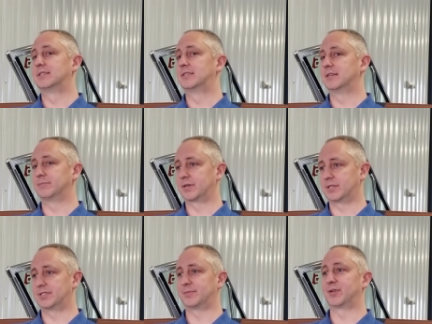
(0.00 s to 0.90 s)

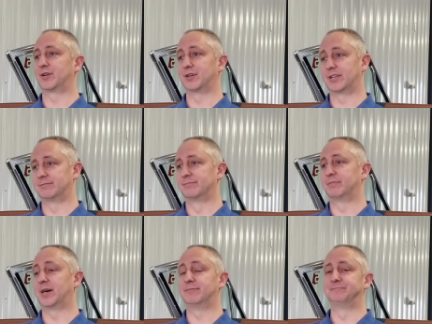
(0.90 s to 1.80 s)
typically something girly,
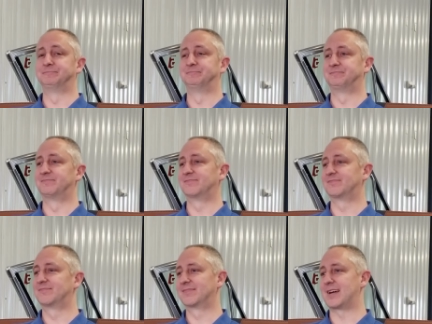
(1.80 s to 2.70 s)
but
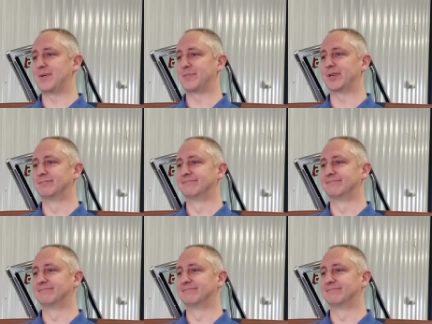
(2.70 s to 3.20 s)
I'm happy.